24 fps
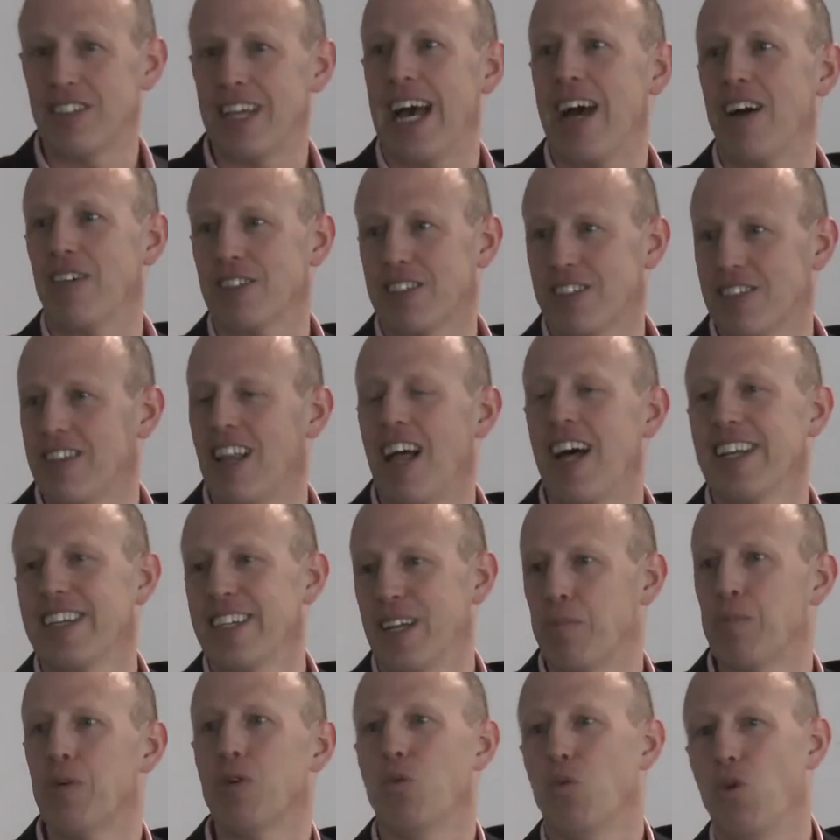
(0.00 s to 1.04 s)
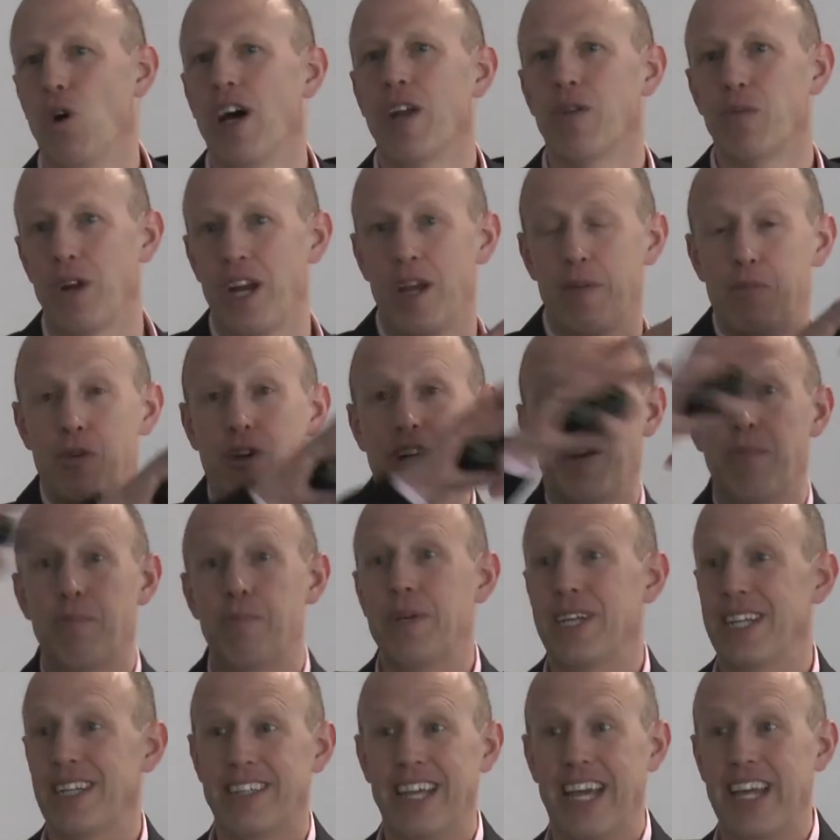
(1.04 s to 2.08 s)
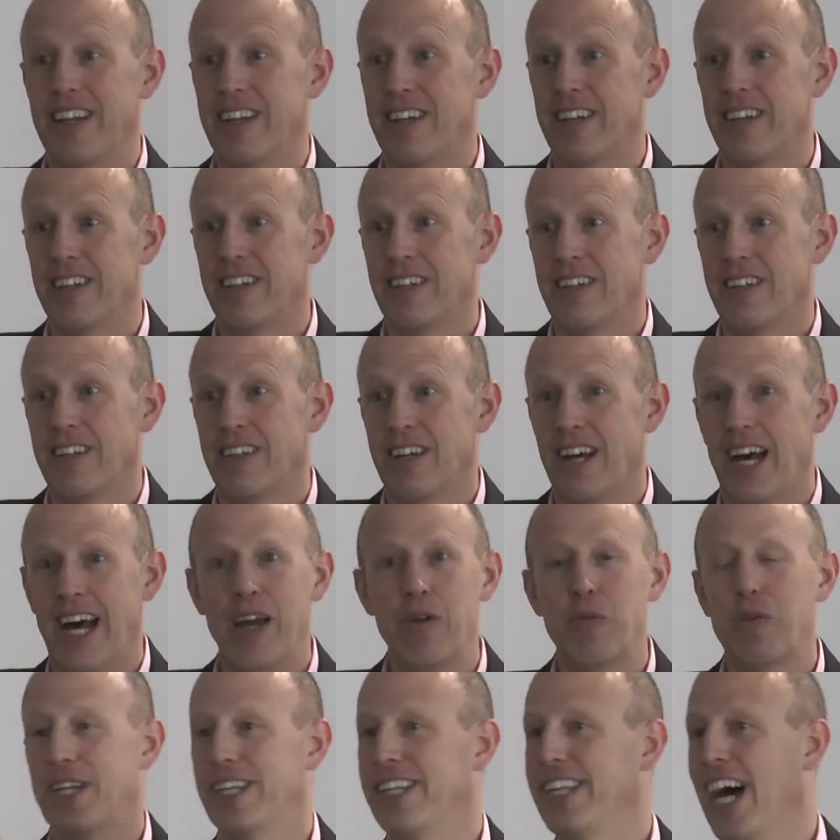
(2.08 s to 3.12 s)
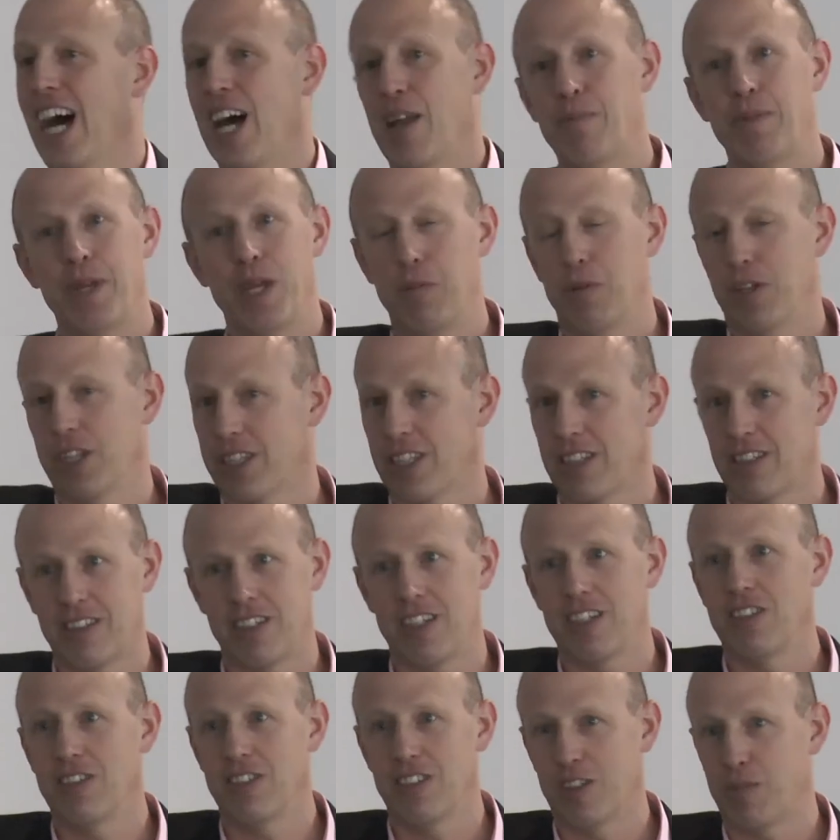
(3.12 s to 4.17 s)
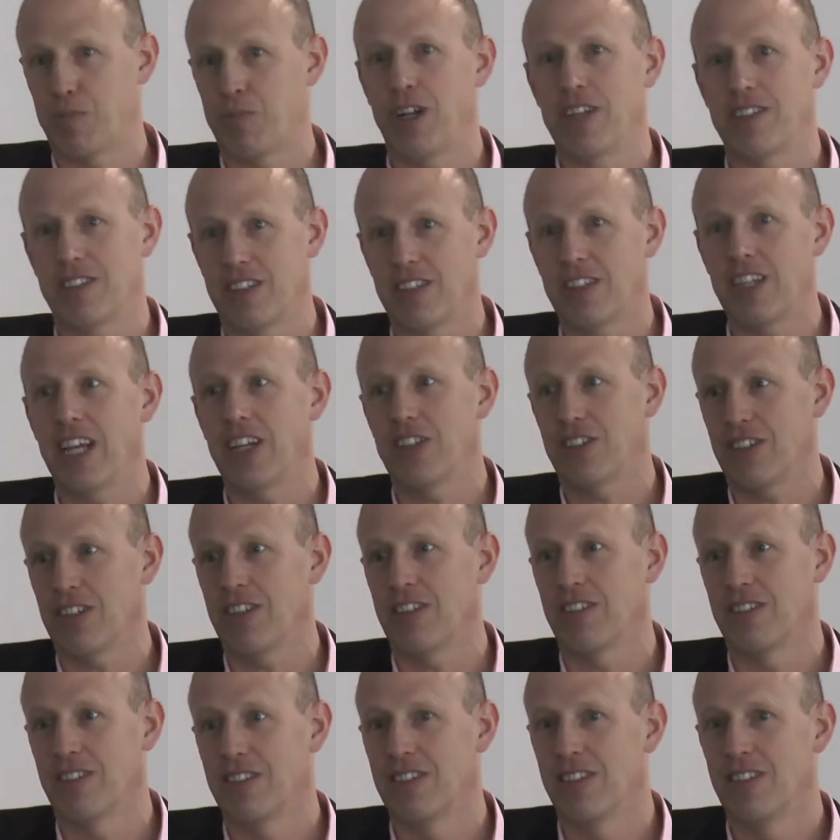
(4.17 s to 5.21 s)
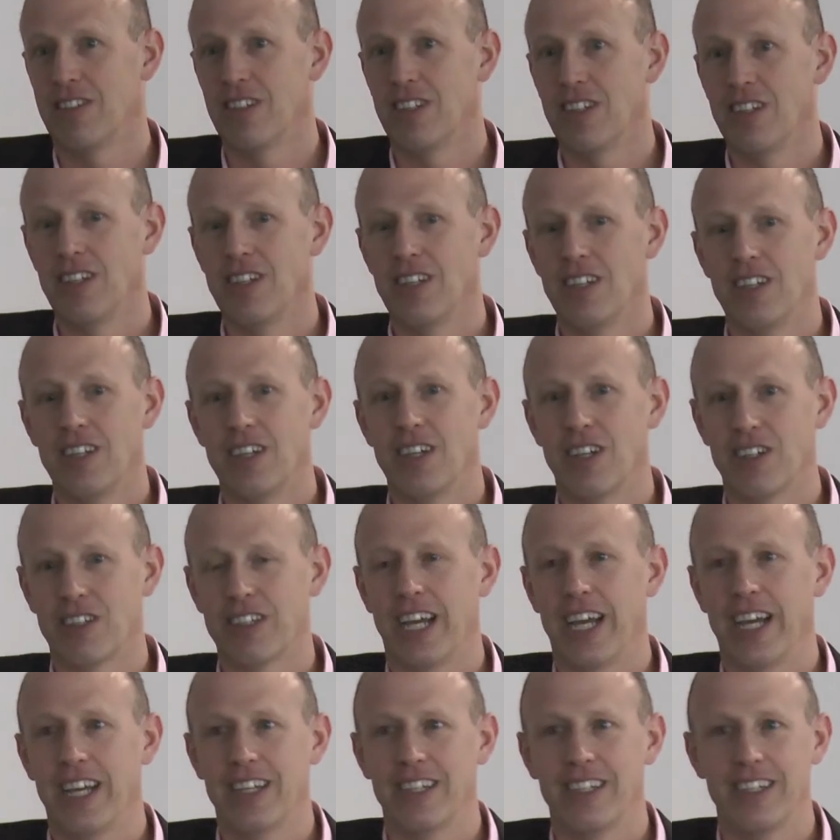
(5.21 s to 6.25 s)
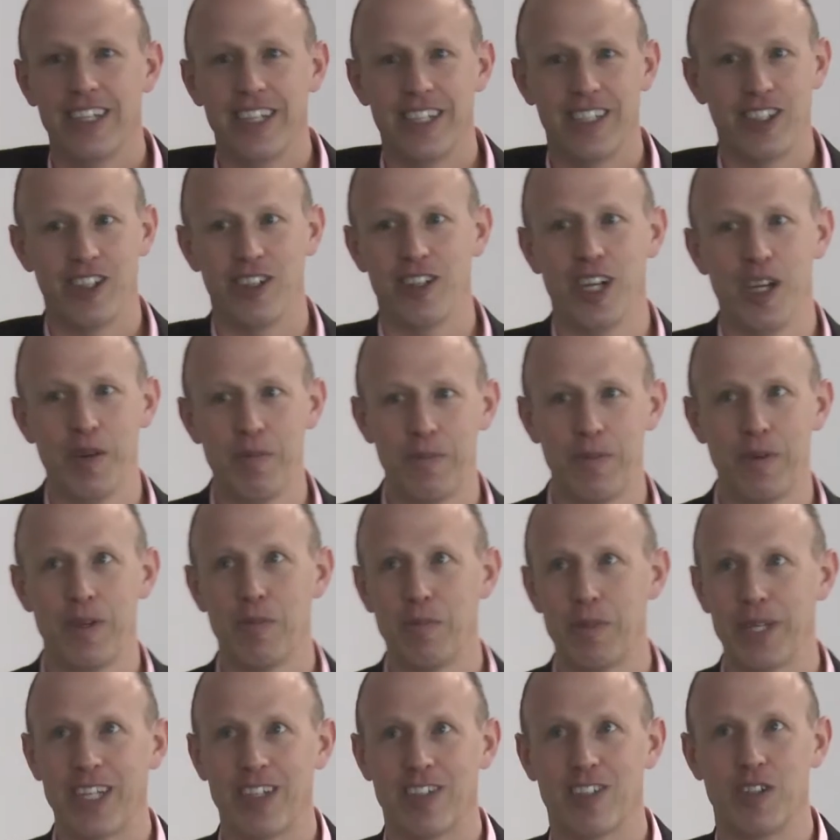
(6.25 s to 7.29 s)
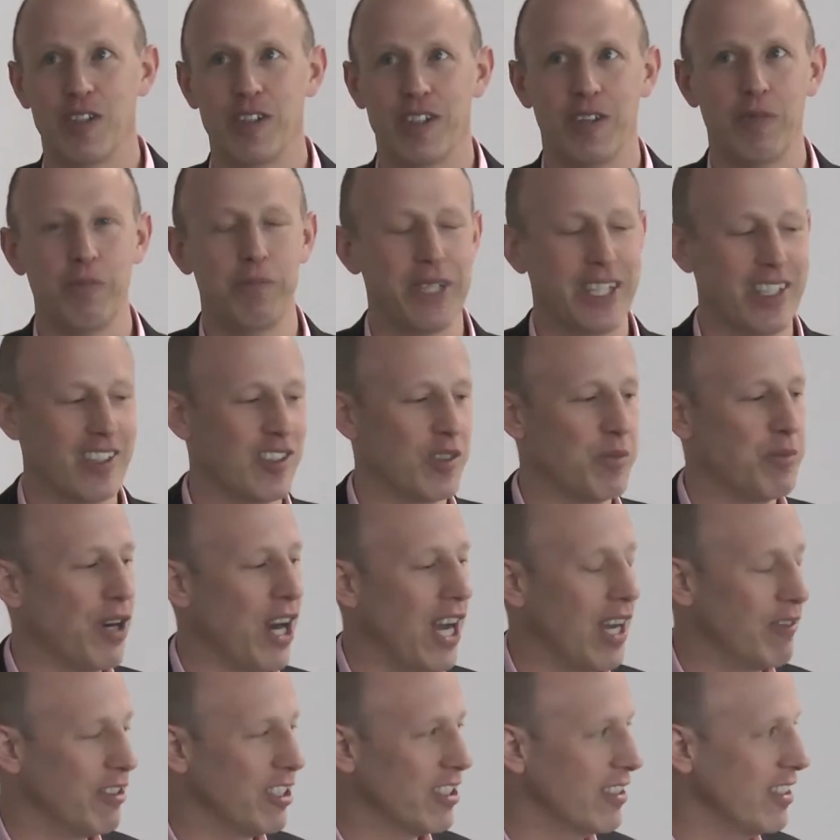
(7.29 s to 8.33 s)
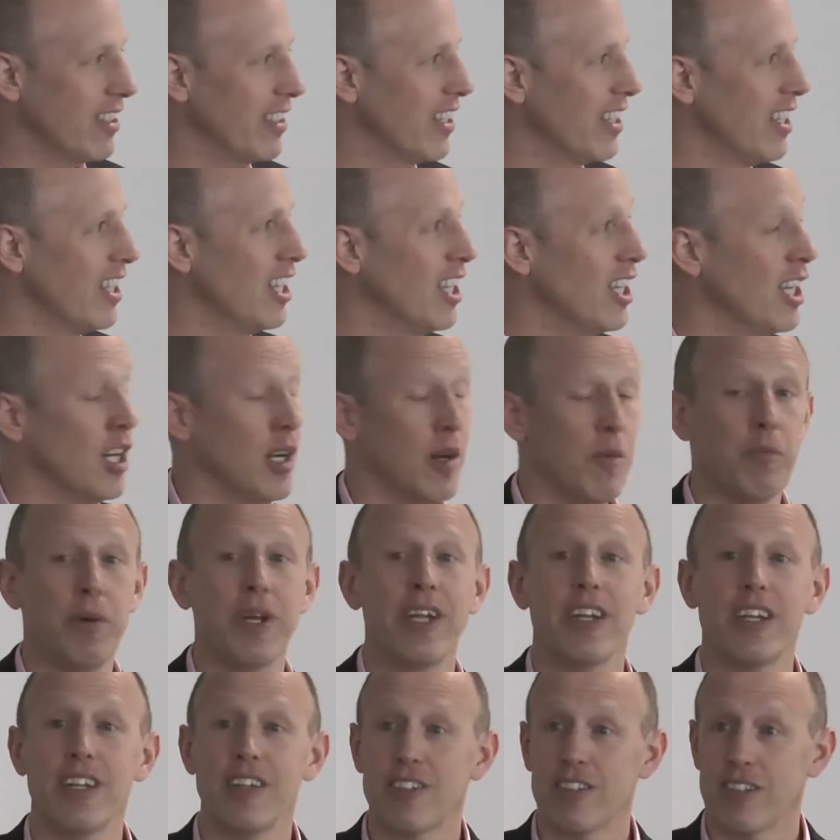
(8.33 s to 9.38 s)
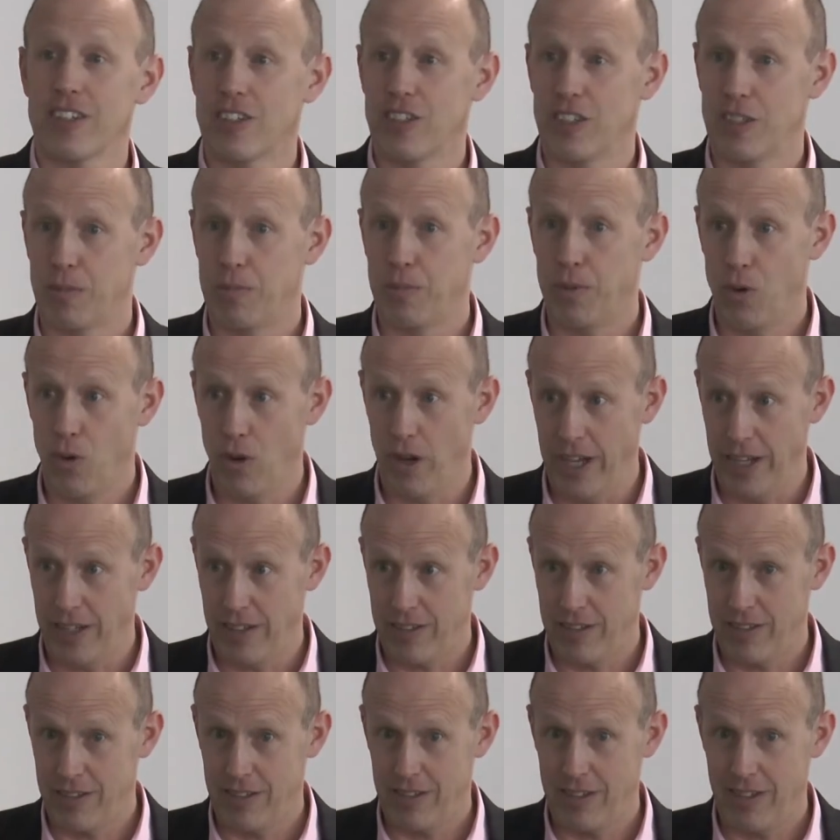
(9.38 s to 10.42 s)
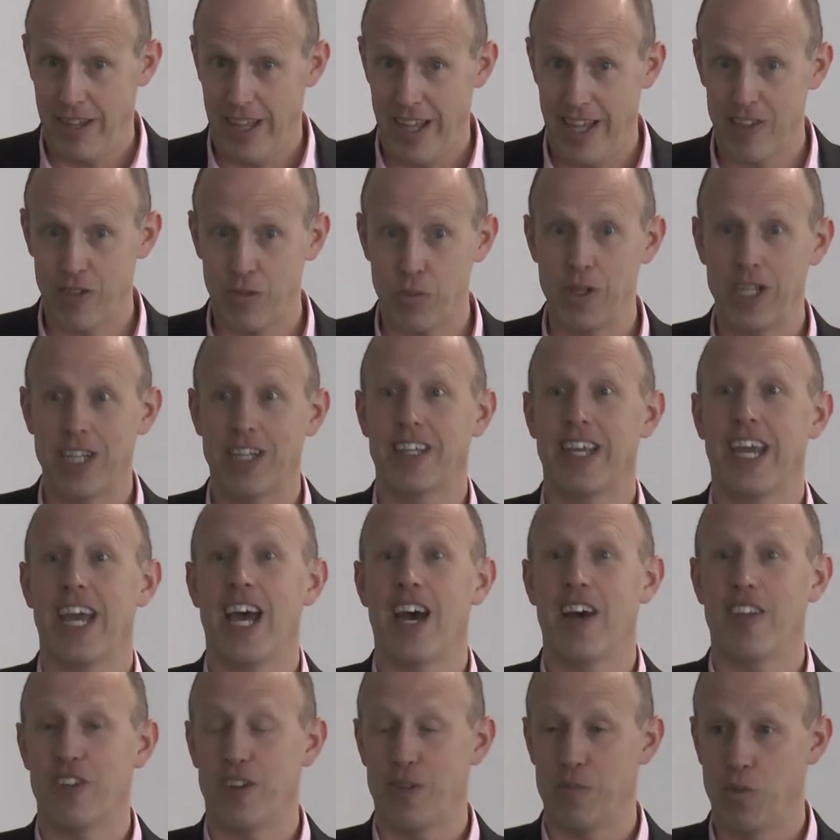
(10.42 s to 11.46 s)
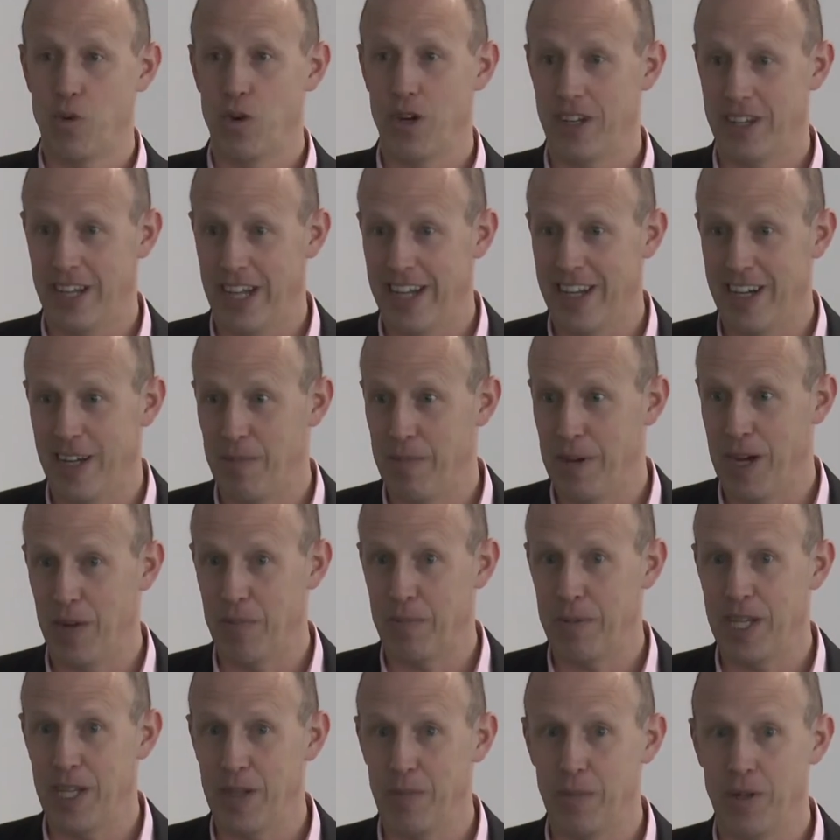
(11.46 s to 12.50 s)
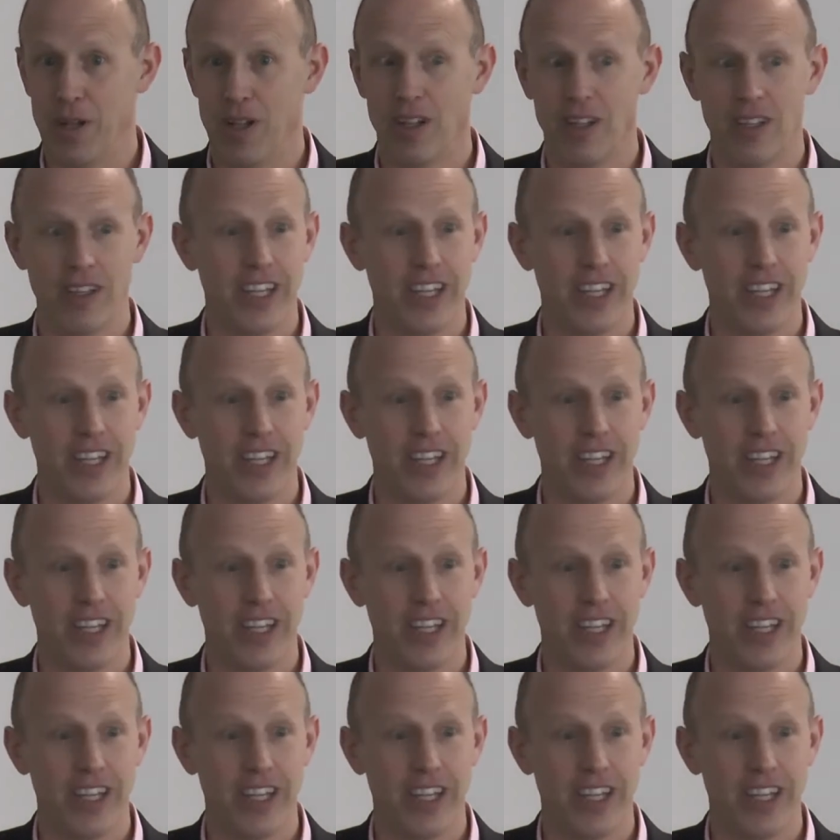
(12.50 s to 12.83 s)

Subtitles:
down slide number 1 when I put up big data. I would not be able to continue this presentation, okay, in Europe because of privacy. But it is a good point. As we gather more data about people